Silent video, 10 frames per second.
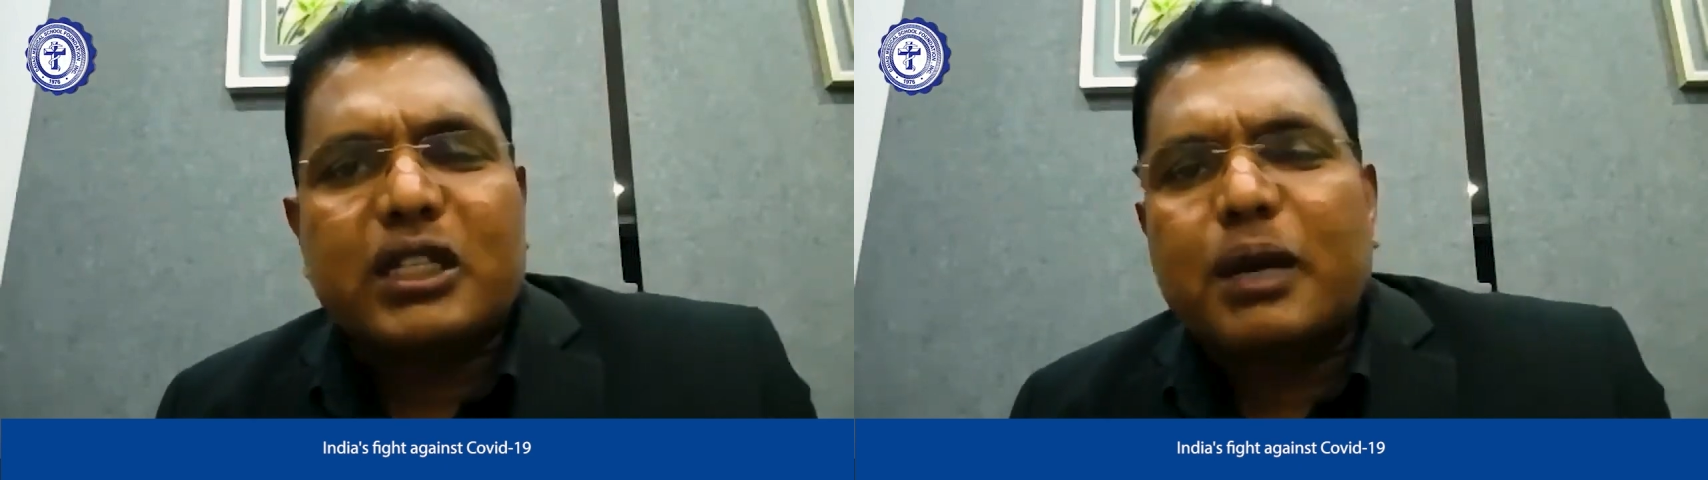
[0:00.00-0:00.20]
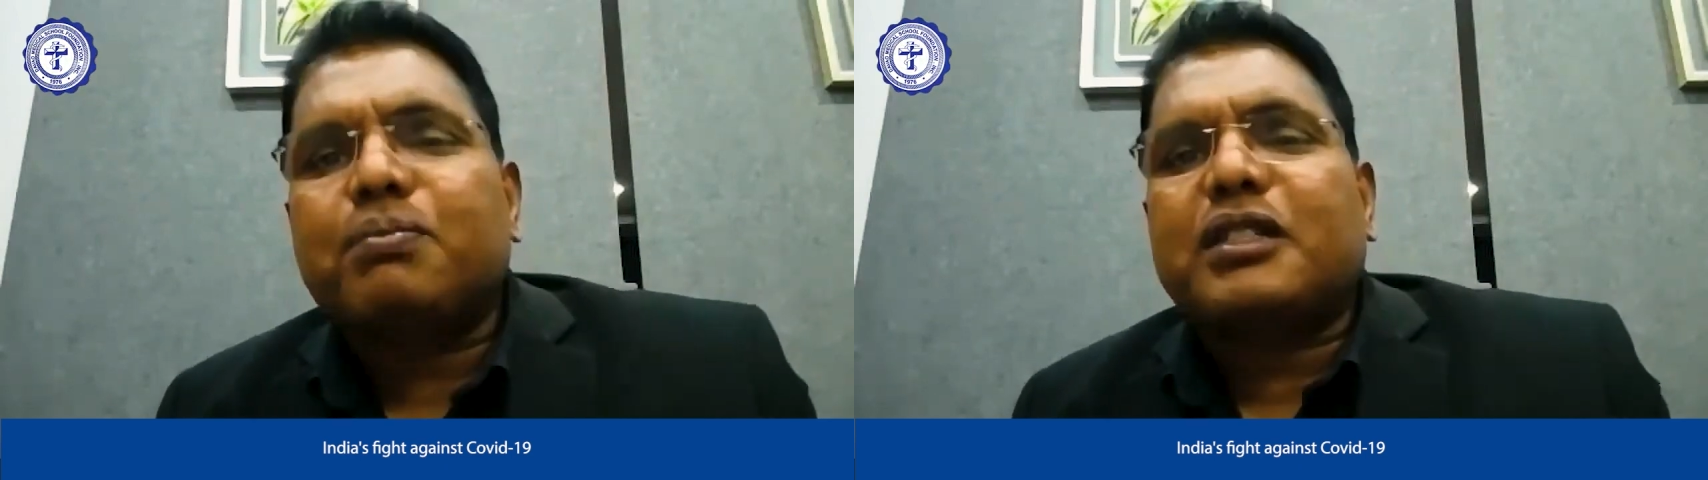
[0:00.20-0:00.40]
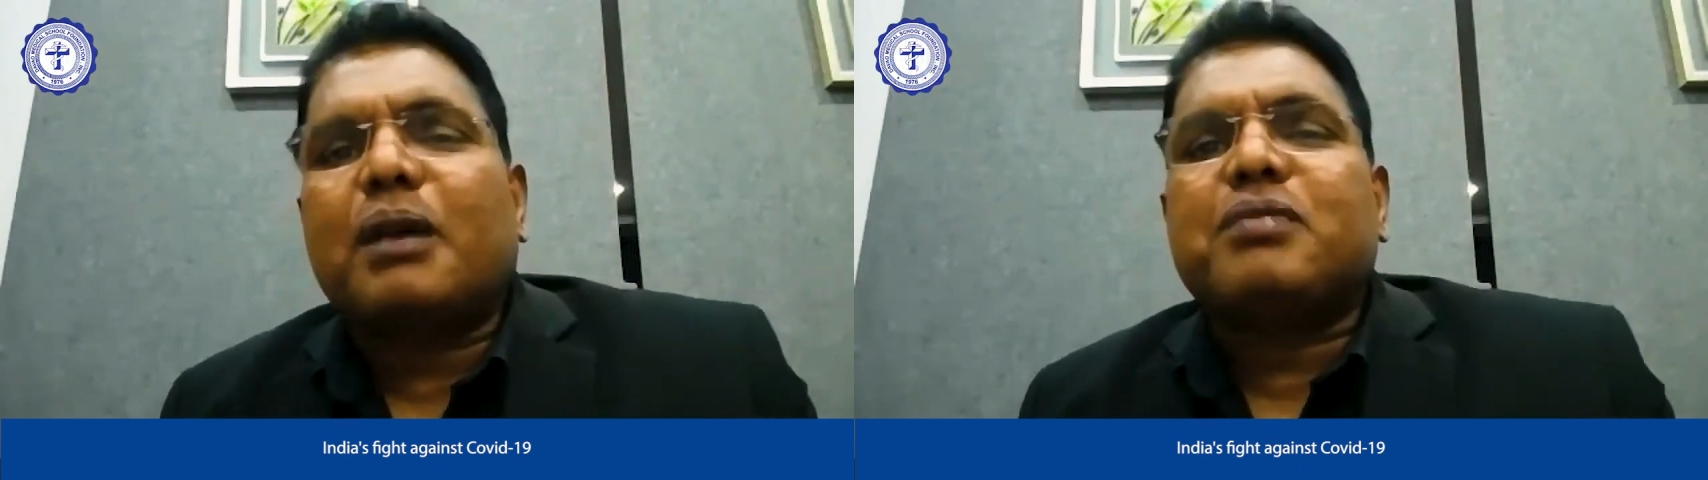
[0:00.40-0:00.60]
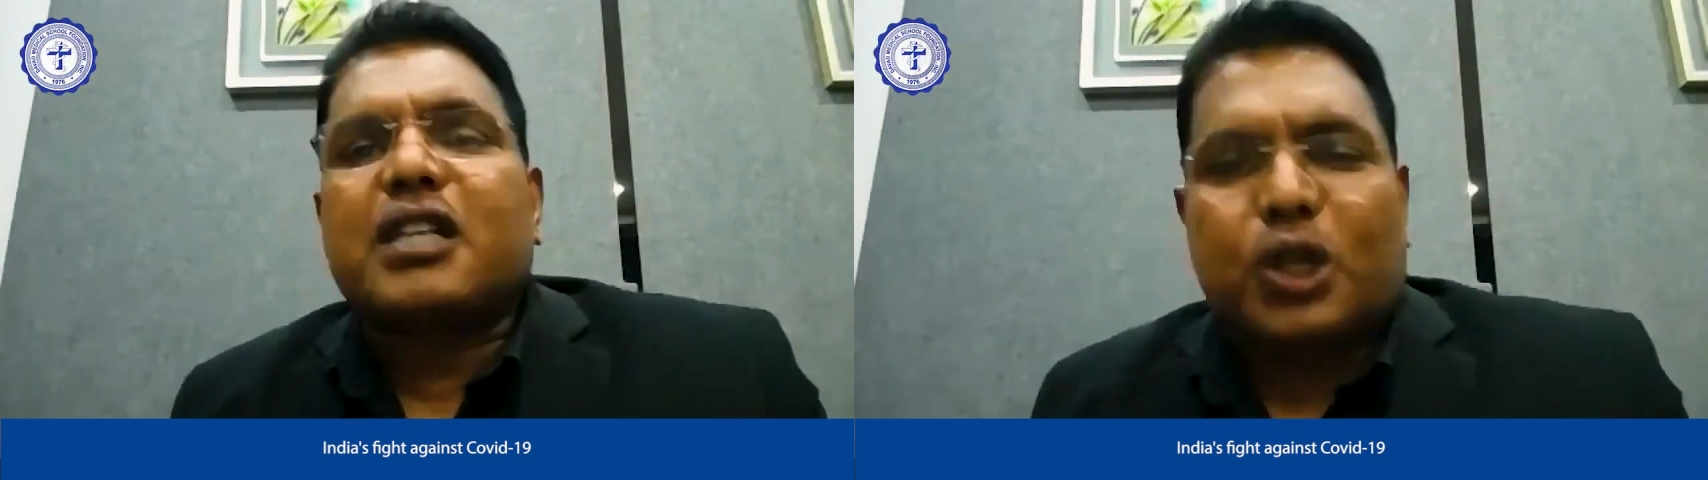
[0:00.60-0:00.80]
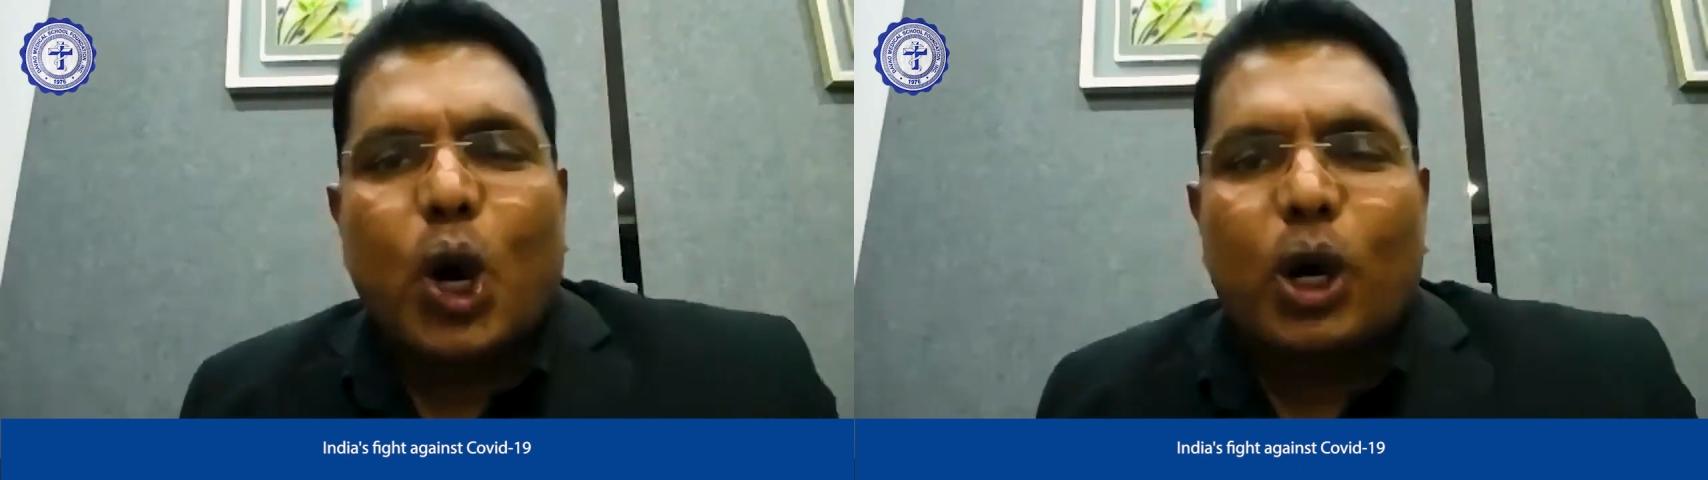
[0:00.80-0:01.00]
symptoms
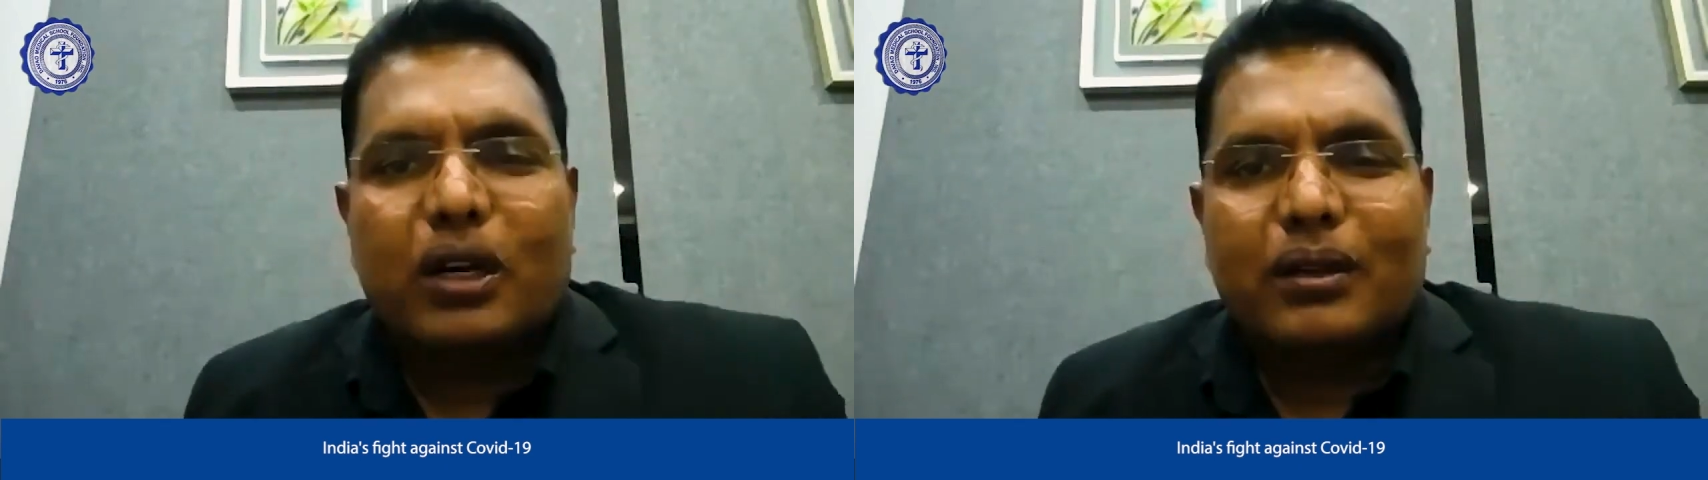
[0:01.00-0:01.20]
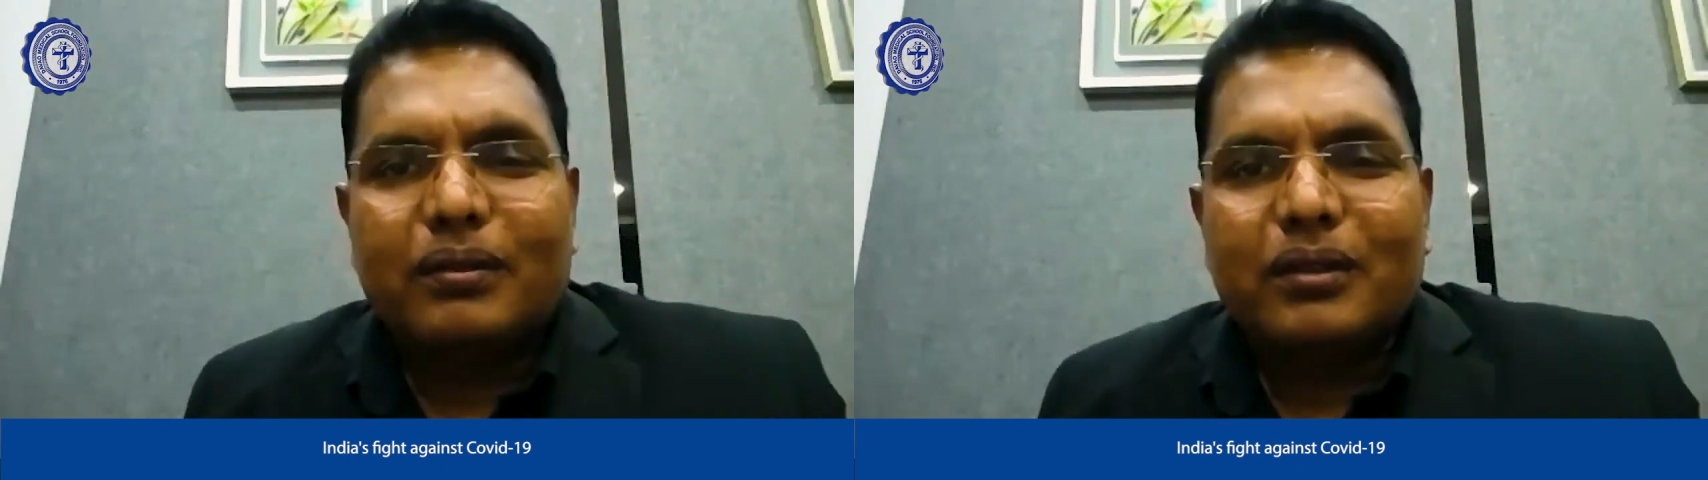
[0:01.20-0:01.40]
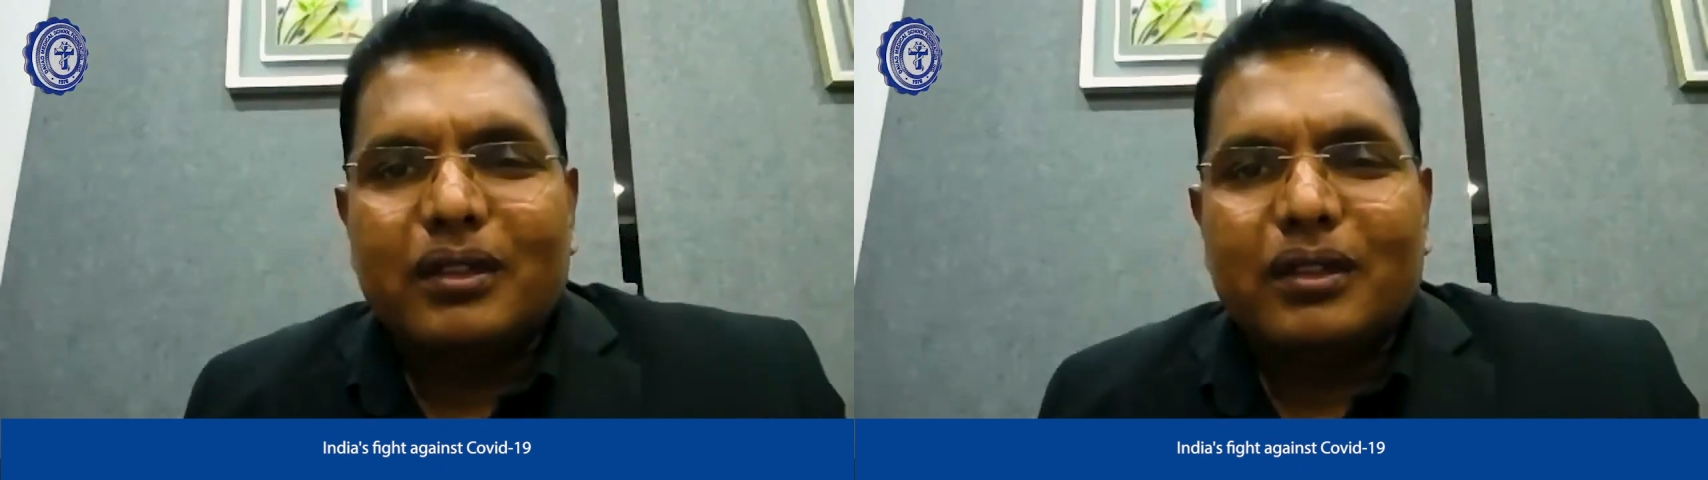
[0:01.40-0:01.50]
at all.